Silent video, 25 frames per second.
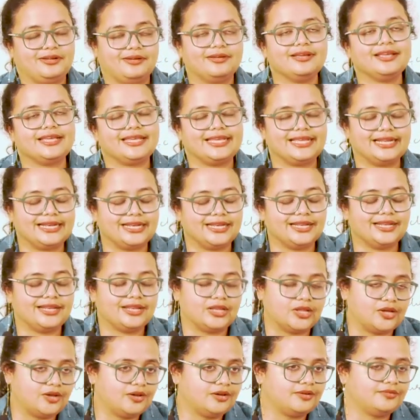he'll
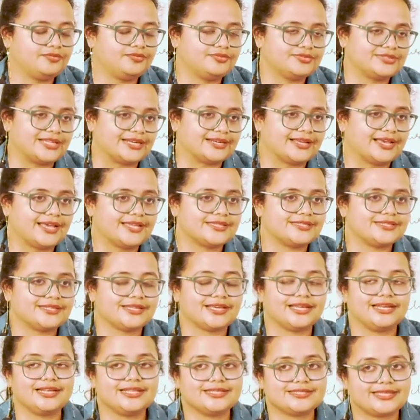laugh
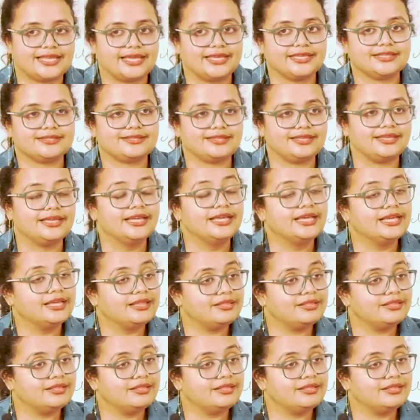sarcastically saying, see,